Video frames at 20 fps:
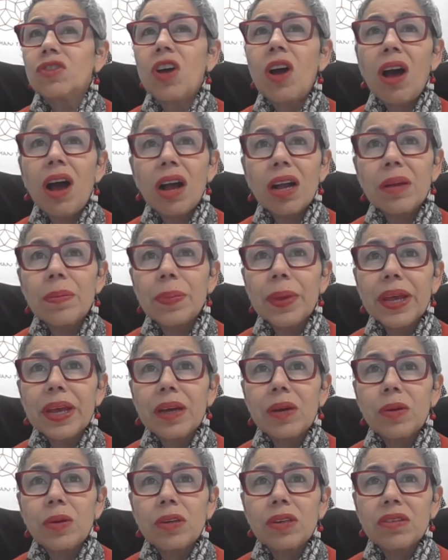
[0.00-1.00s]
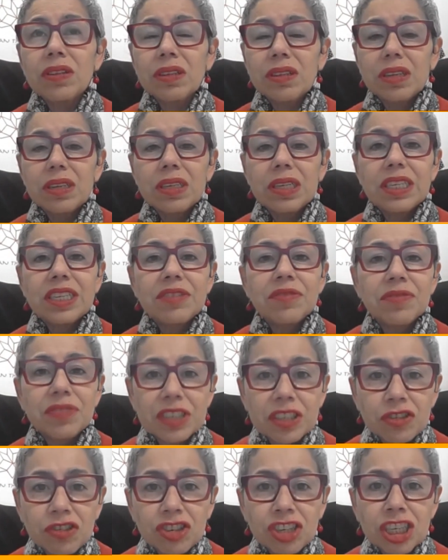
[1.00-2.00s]
talk about
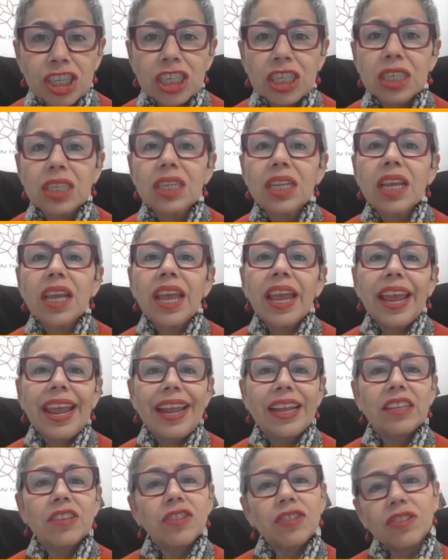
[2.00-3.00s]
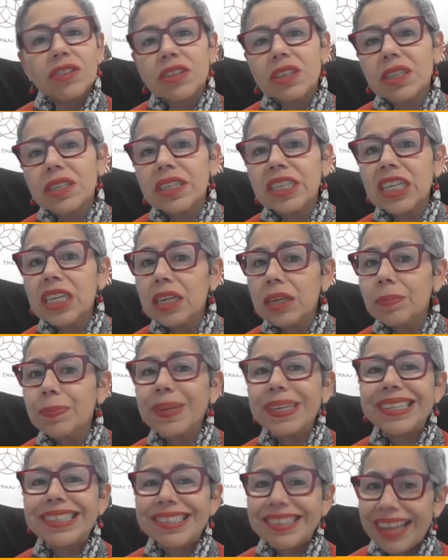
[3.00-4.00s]
division and stirring
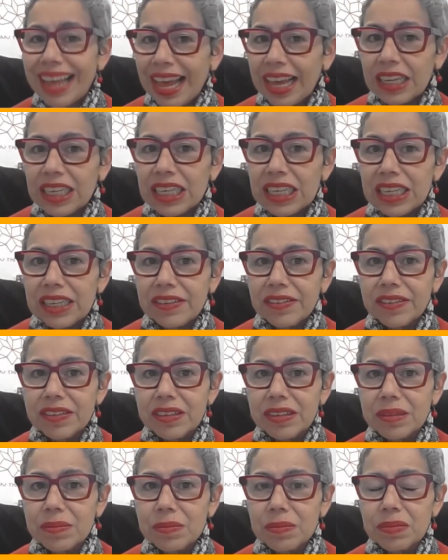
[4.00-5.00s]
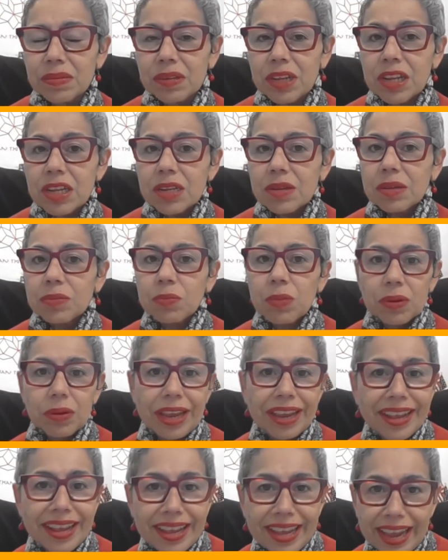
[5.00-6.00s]
up antagonism
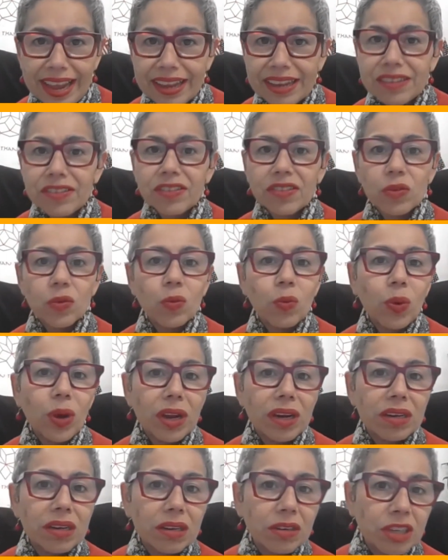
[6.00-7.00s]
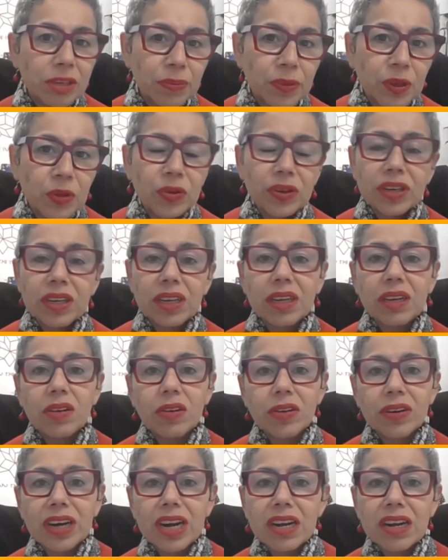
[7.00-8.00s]
against one
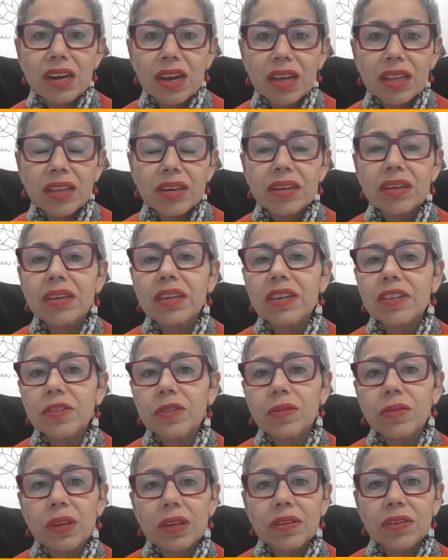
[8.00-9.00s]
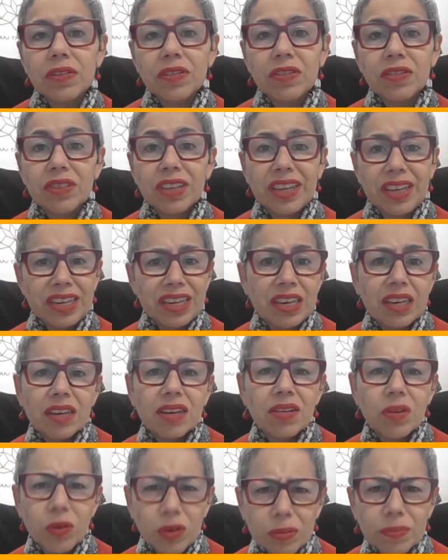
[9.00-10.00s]
community or another is
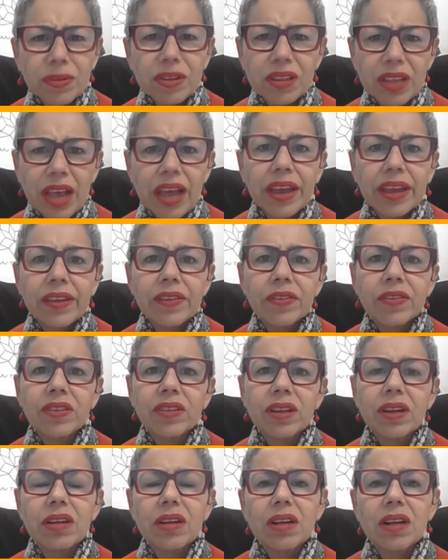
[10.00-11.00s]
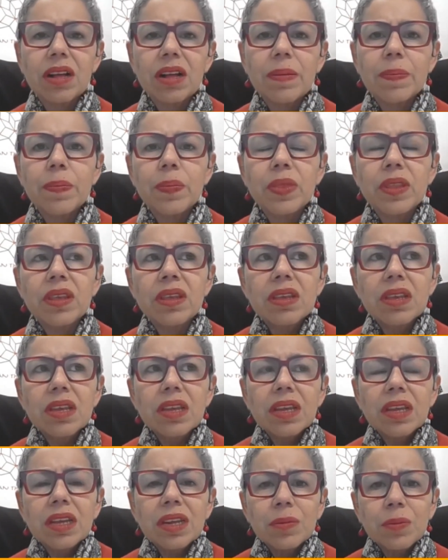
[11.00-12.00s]
getting normalized.
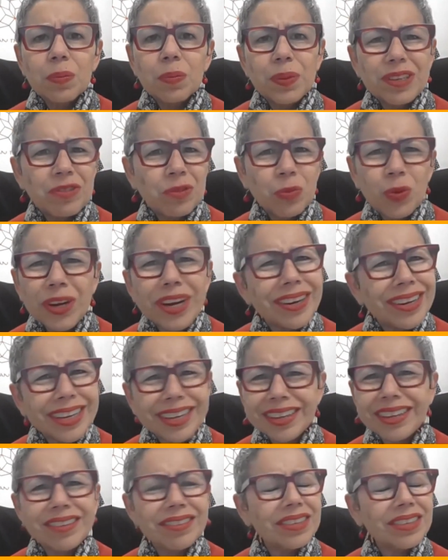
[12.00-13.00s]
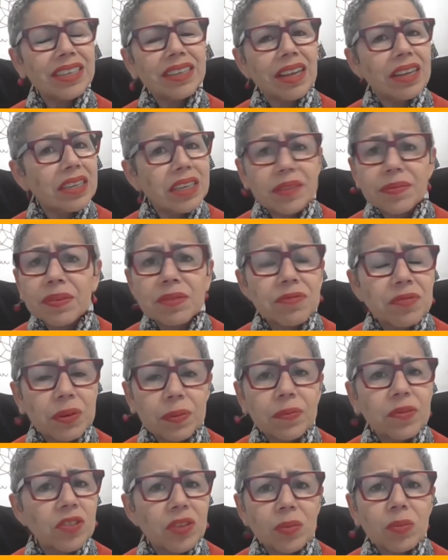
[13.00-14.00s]
Because we are hearing that even
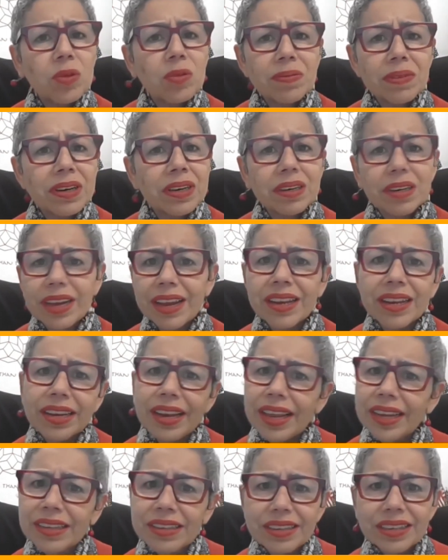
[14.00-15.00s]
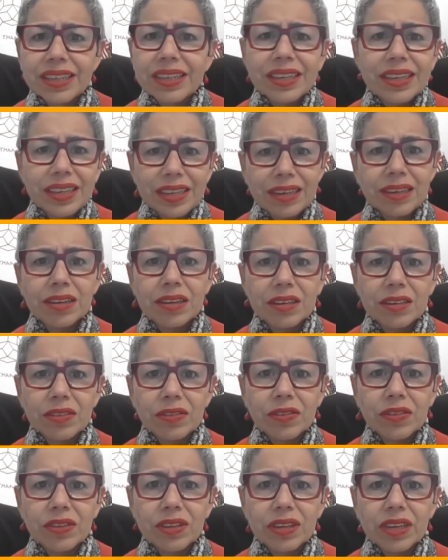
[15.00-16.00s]
from some of our elected
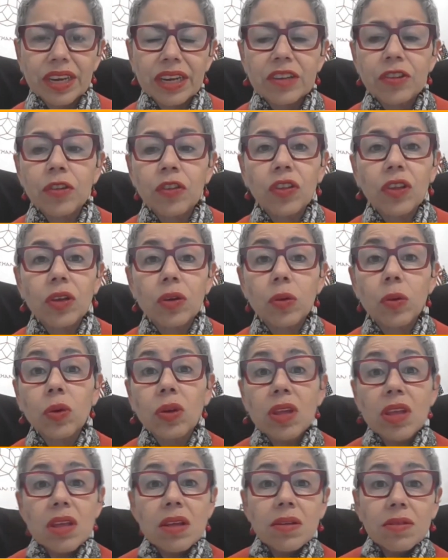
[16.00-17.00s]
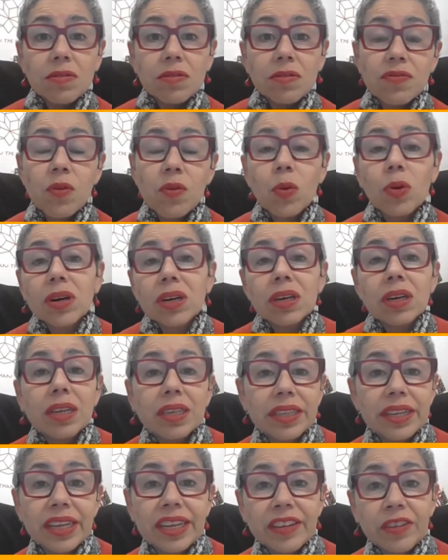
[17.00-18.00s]
leaders. And so
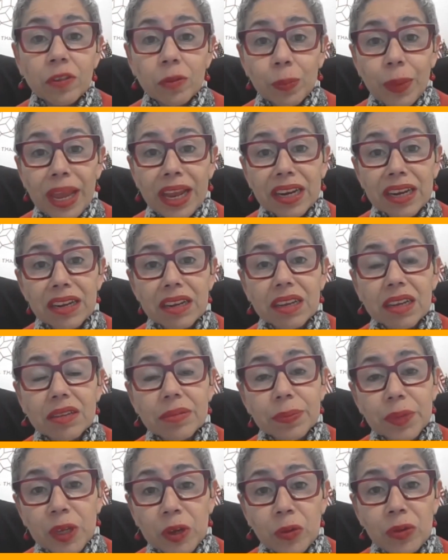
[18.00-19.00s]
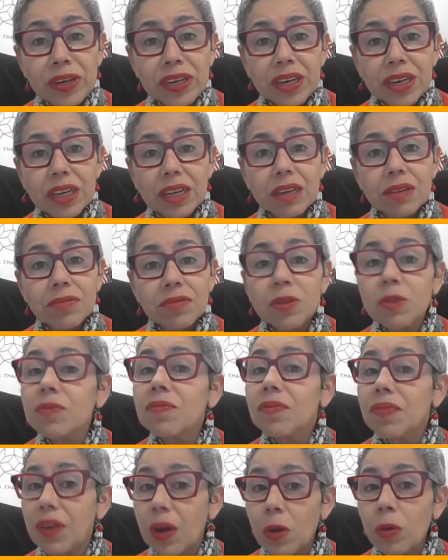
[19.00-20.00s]
for the Hispanic community,
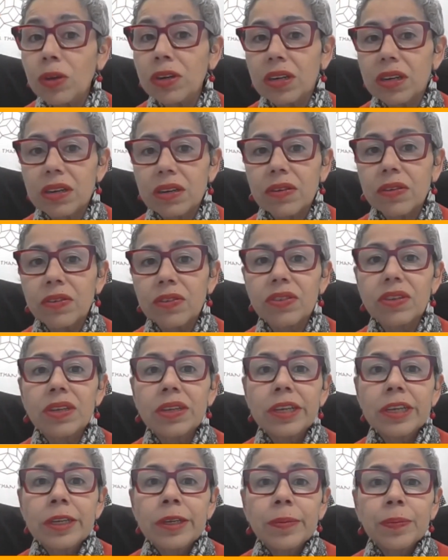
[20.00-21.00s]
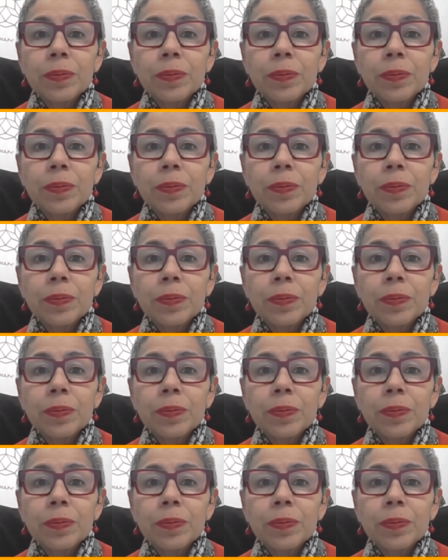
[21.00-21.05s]
for voters,